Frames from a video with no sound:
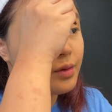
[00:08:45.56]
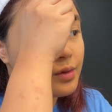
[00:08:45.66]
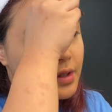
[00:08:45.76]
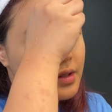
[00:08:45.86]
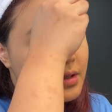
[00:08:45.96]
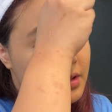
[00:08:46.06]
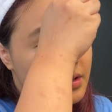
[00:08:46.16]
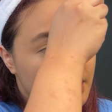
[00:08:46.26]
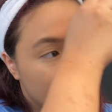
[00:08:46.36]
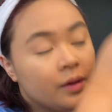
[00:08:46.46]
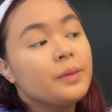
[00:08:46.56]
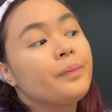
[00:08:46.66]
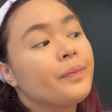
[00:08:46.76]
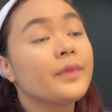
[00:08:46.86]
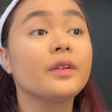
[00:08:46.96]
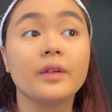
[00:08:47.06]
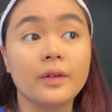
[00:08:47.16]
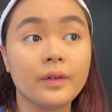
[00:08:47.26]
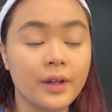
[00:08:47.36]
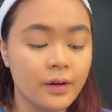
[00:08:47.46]
use this.
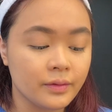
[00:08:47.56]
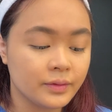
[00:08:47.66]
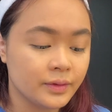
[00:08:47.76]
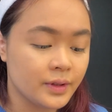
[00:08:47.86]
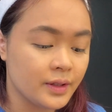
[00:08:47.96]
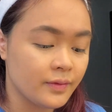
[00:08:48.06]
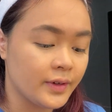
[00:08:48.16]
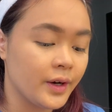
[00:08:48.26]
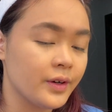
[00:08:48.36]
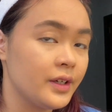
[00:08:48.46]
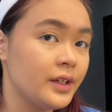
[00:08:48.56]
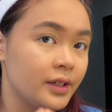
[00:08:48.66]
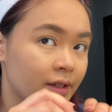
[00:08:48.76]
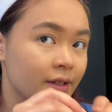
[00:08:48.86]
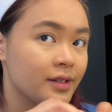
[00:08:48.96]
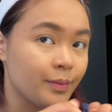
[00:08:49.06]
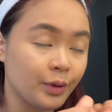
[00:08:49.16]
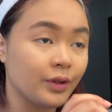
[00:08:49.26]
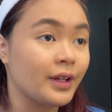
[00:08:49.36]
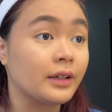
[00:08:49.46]
So there, very
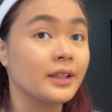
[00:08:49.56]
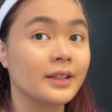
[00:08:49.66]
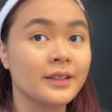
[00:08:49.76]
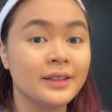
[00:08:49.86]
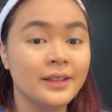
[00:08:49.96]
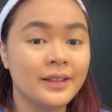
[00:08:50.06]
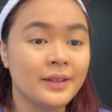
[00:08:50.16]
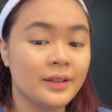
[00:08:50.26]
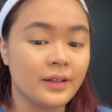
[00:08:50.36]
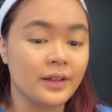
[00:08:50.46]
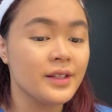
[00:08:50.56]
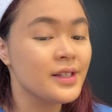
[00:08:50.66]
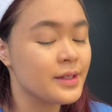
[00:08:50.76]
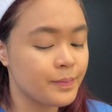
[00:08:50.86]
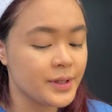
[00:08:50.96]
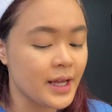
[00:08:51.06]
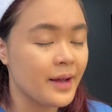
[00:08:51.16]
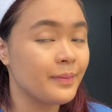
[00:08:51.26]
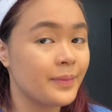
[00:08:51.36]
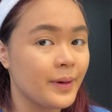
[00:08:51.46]
simple tactic. This is,
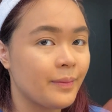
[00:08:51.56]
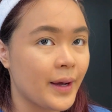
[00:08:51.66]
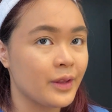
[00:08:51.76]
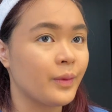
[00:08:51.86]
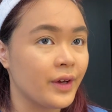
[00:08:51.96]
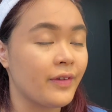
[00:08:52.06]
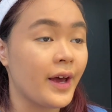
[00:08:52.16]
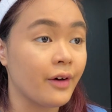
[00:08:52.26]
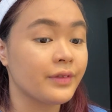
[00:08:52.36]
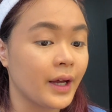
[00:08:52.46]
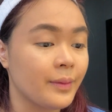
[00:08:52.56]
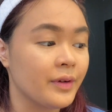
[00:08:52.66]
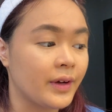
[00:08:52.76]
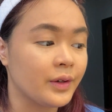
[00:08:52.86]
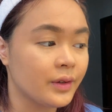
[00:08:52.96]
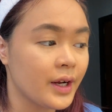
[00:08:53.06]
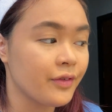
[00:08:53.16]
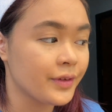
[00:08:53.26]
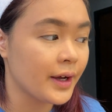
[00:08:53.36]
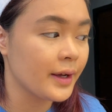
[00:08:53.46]
by the way, if I have time. If I don't
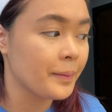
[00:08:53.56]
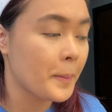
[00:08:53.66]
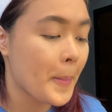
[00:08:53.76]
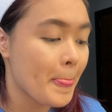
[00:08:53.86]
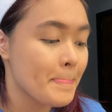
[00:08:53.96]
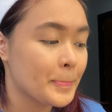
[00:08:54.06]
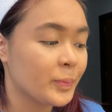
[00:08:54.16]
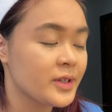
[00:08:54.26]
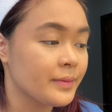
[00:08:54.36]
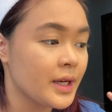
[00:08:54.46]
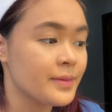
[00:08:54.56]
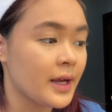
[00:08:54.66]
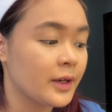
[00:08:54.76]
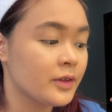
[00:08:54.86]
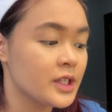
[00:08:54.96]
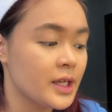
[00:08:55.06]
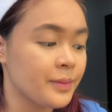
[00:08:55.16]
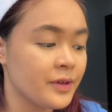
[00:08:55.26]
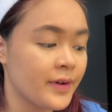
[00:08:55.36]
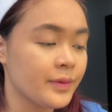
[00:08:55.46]
have time, sometimes I skip
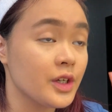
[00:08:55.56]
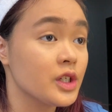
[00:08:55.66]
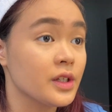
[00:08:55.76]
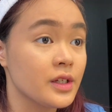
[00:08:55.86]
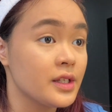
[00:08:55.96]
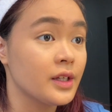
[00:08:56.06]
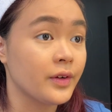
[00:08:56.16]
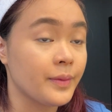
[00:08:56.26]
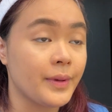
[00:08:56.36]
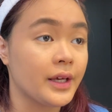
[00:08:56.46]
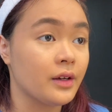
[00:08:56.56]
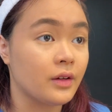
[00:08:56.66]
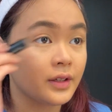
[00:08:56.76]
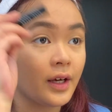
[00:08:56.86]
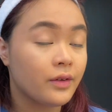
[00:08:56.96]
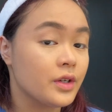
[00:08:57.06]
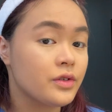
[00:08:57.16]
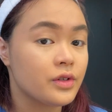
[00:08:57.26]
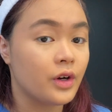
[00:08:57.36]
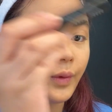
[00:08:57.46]
the foundation, concealer, and baking altogether and
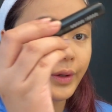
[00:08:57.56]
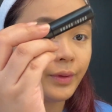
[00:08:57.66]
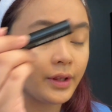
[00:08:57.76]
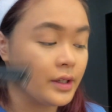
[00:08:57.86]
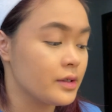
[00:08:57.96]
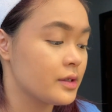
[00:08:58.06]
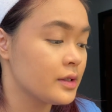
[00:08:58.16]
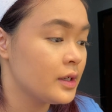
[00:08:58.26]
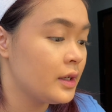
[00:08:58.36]
just go in with this.